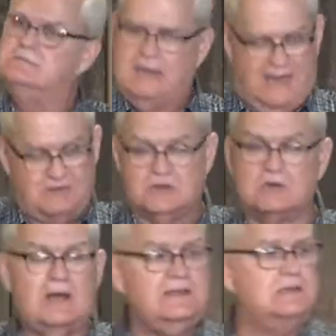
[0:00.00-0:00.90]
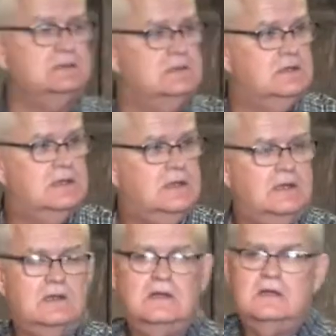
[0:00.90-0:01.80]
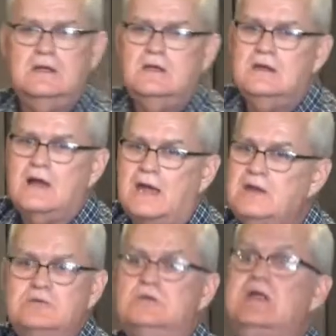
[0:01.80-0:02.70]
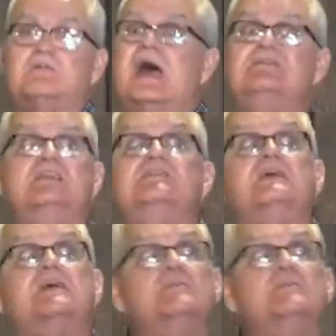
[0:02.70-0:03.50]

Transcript: Have it your way then. I know you never have anything come